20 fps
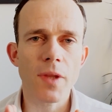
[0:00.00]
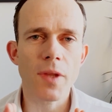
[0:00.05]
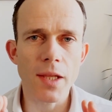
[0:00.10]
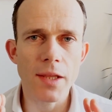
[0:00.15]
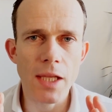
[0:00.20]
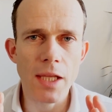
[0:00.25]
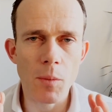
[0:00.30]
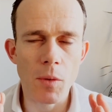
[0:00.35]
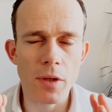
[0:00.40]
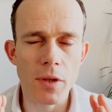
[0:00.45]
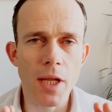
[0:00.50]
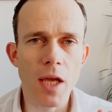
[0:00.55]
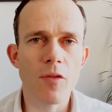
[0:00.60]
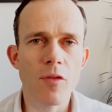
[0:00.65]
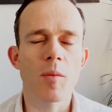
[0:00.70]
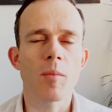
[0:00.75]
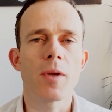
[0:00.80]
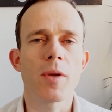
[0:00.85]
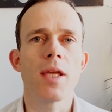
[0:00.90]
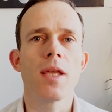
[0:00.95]
There will
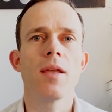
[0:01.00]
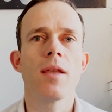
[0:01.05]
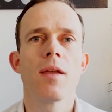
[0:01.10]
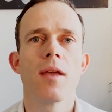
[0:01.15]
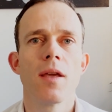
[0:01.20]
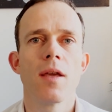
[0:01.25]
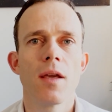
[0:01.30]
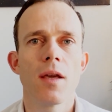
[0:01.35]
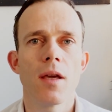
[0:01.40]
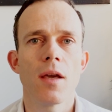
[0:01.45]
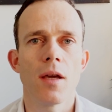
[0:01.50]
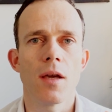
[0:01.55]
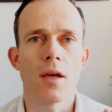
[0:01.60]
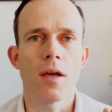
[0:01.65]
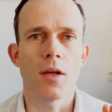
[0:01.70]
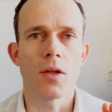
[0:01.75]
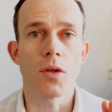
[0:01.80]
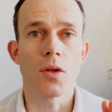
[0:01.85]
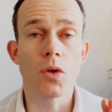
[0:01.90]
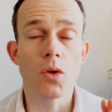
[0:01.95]
never be
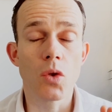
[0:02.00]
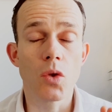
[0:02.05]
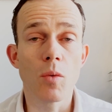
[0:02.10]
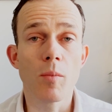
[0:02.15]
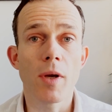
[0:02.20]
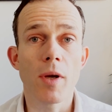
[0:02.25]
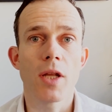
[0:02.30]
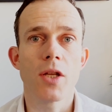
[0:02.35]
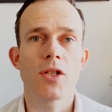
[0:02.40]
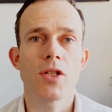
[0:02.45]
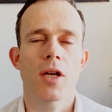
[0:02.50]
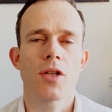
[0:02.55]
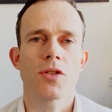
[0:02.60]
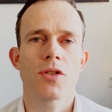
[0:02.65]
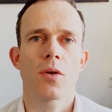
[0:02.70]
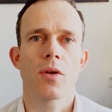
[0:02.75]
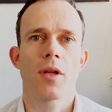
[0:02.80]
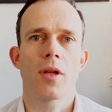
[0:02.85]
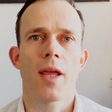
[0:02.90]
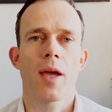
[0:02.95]
uh, too many Caiz
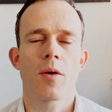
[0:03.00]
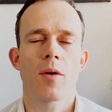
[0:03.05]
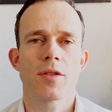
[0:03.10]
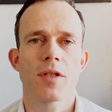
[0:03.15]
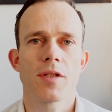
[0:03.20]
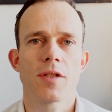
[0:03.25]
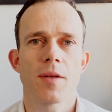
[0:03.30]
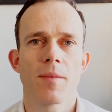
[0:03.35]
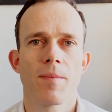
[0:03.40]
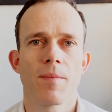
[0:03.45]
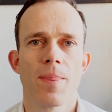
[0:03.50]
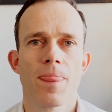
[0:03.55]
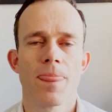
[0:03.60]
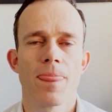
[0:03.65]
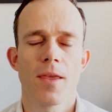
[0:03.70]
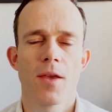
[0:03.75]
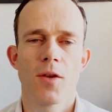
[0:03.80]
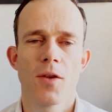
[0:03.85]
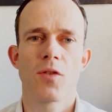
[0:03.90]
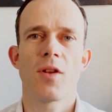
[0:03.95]
coins in the ecosystem.
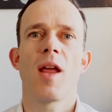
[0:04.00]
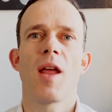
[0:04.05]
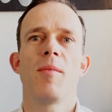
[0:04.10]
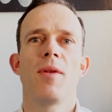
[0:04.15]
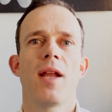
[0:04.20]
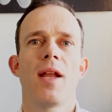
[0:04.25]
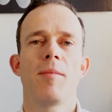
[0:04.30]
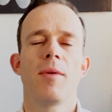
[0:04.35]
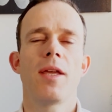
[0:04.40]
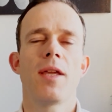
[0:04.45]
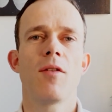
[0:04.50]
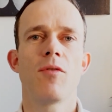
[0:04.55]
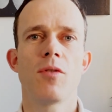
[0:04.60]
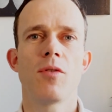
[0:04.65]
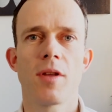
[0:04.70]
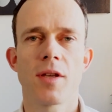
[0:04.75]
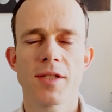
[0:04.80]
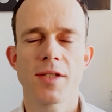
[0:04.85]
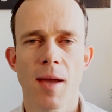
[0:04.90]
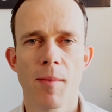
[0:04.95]
So let, let me give you
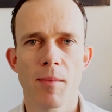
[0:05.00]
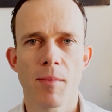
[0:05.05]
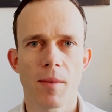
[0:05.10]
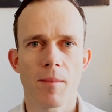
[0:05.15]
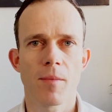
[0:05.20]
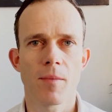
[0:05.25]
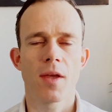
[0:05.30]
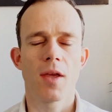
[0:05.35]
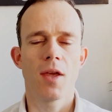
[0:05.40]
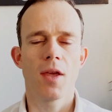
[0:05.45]
an example.